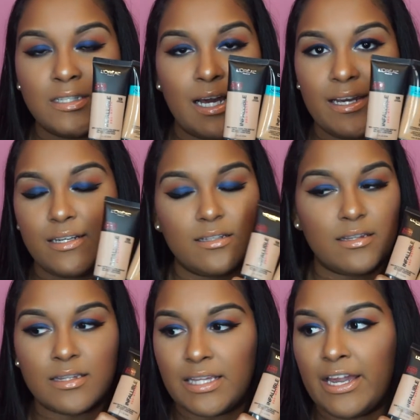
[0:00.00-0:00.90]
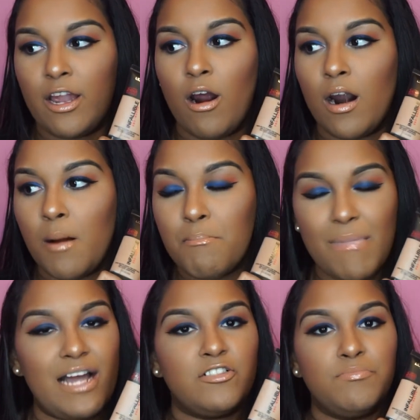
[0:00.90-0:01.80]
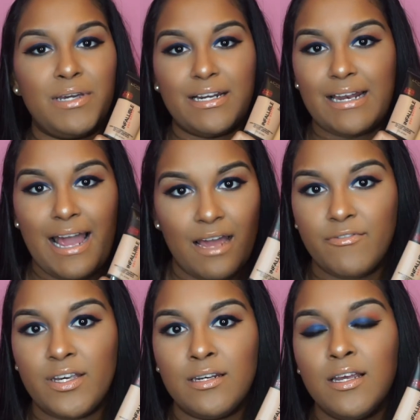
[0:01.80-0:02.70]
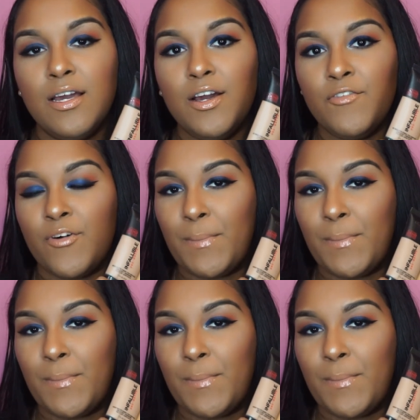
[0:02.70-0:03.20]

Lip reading: Like, they are a match made in heaven for